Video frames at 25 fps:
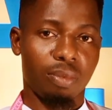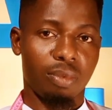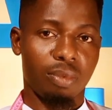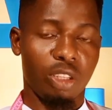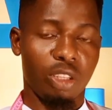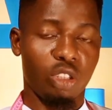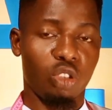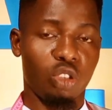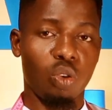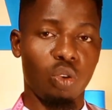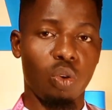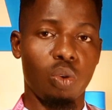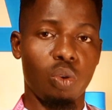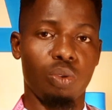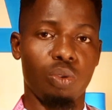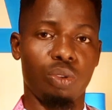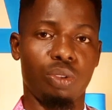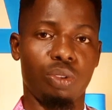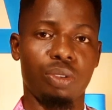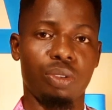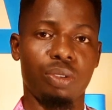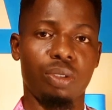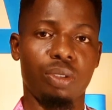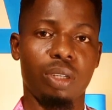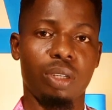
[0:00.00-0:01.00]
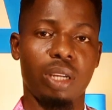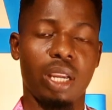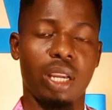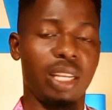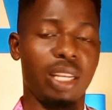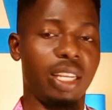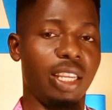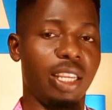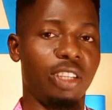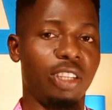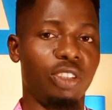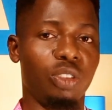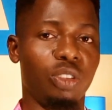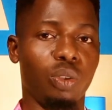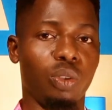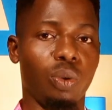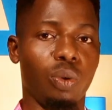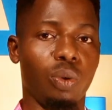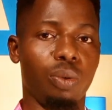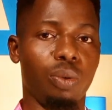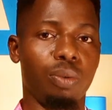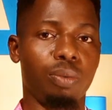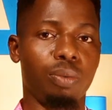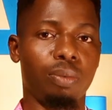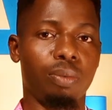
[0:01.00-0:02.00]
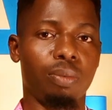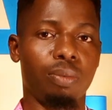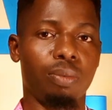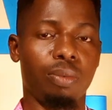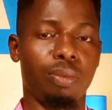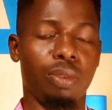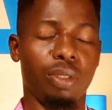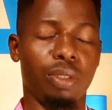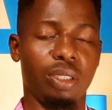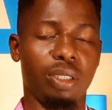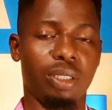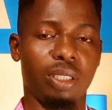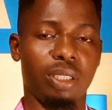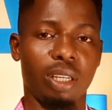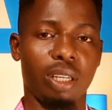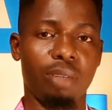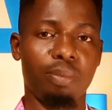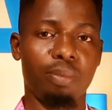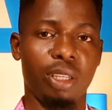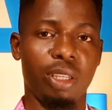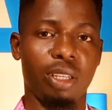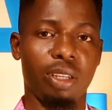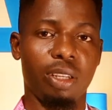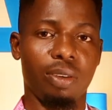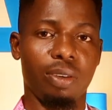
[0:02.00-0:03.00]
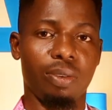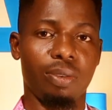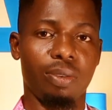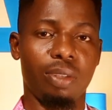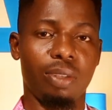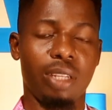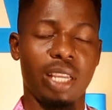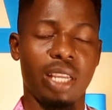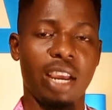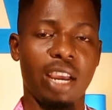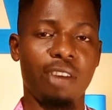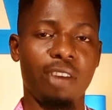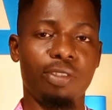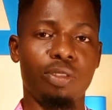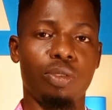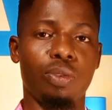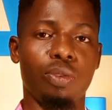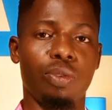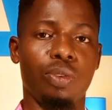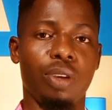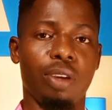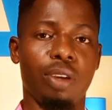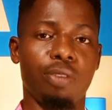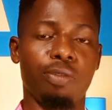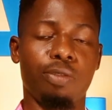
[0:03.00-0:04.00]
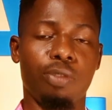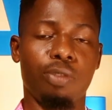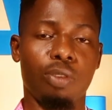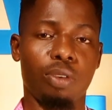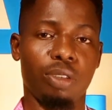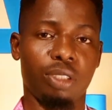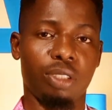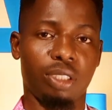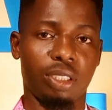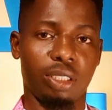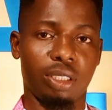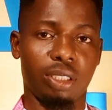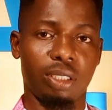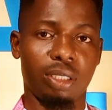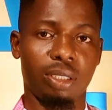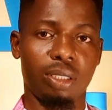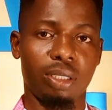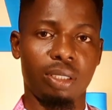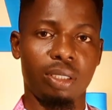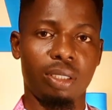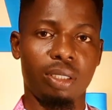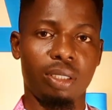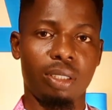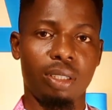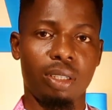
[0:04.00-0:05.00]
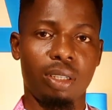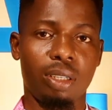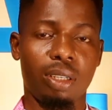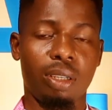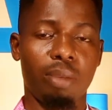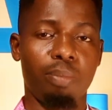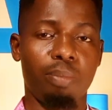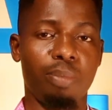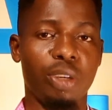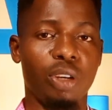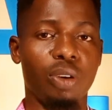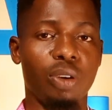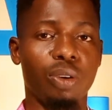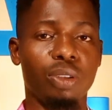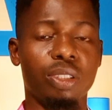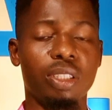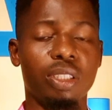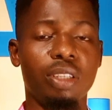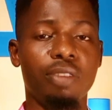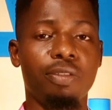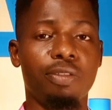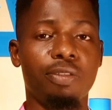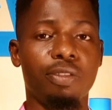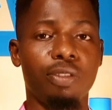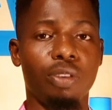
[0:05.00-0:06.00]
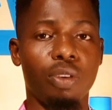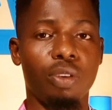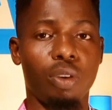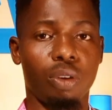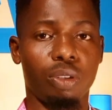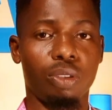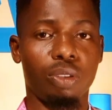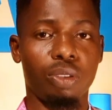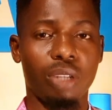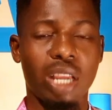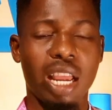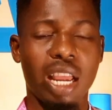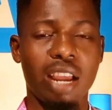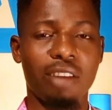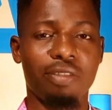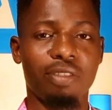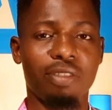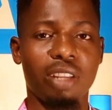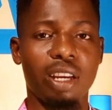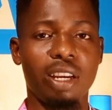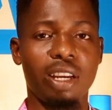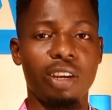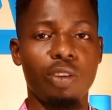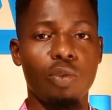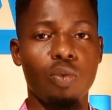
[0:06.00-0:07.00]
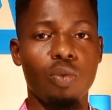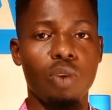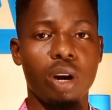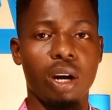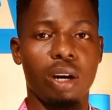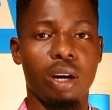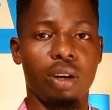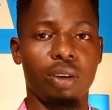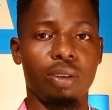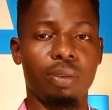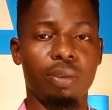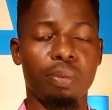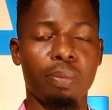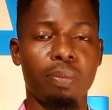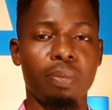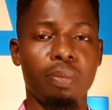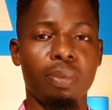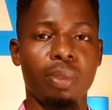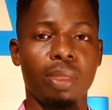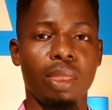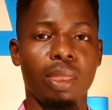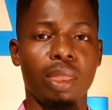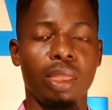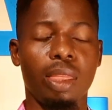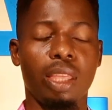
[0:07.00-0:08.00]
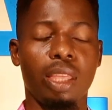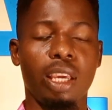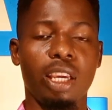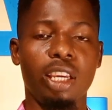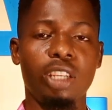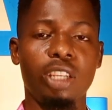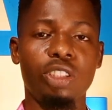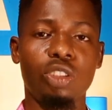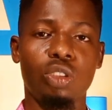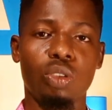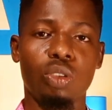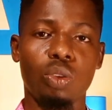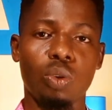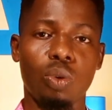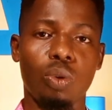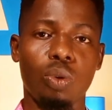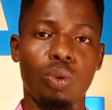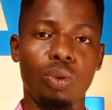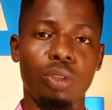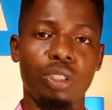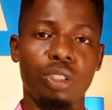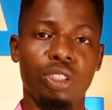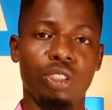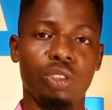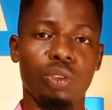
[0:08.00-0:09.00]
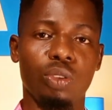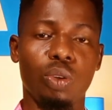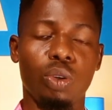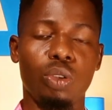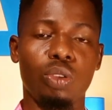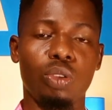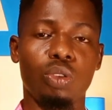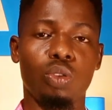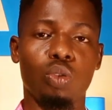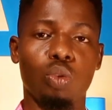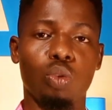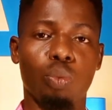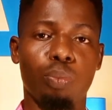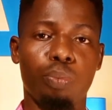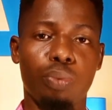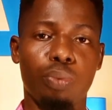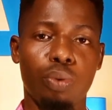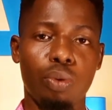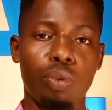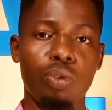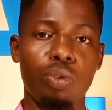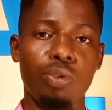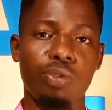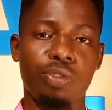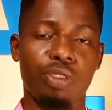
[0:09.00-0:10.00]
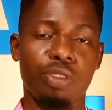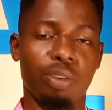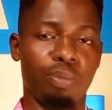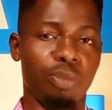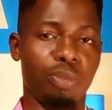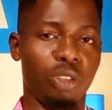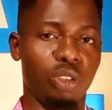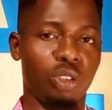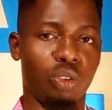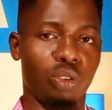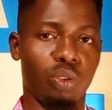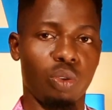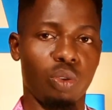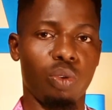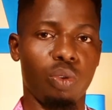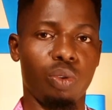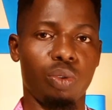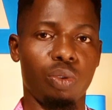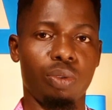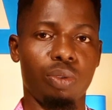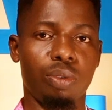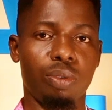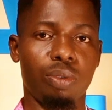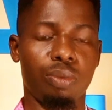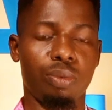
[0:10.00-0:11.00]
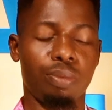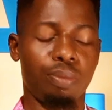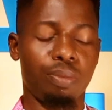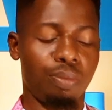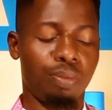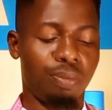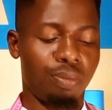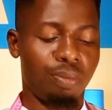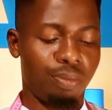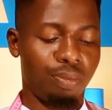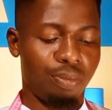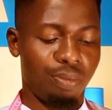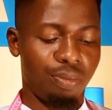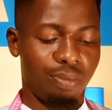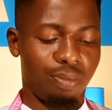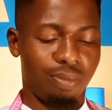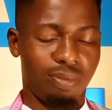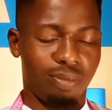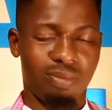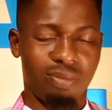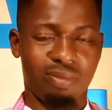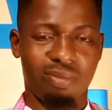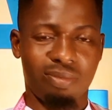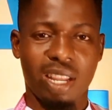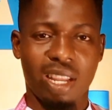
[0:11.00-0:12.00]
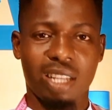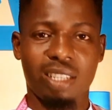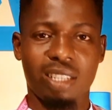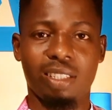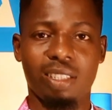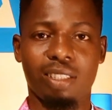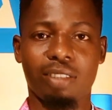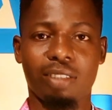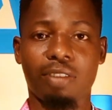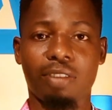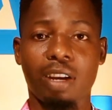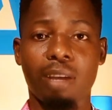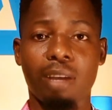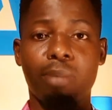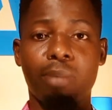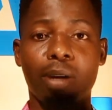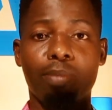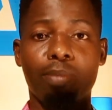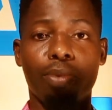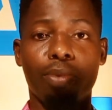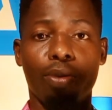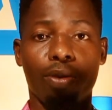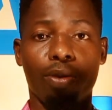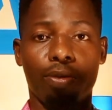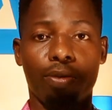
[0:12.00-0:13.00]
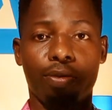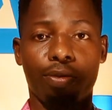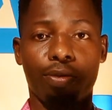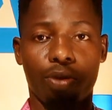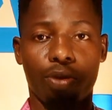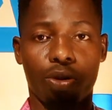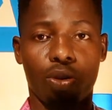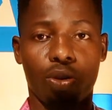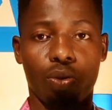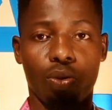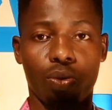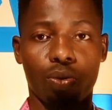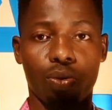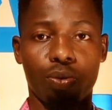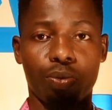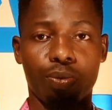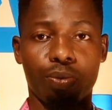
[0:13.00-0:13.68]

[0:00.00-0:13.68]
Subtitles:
soles and the insole. You understand me now? They have to reinforce it, because if not, after a while, the insole is going to pull from the sole. That is fiber board for you.